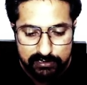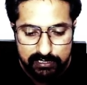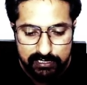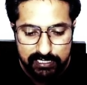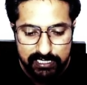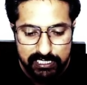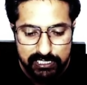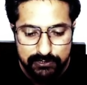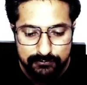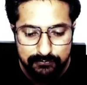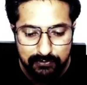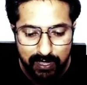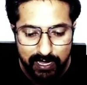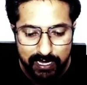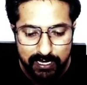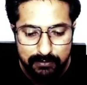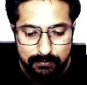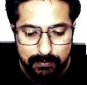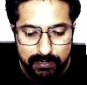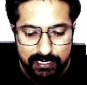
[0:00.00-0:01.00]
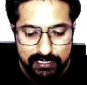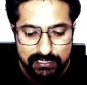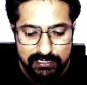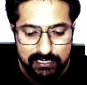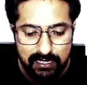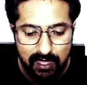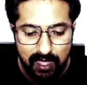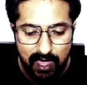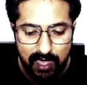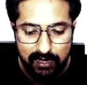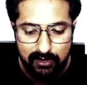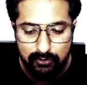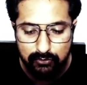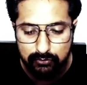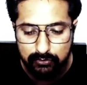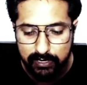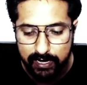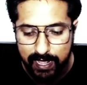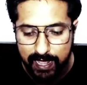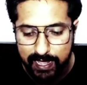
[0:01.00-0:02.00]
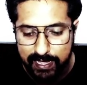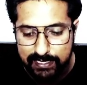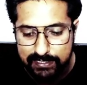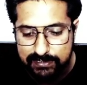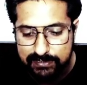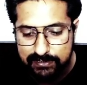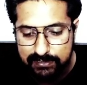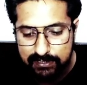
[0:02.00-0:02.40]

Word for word: These fibers are known as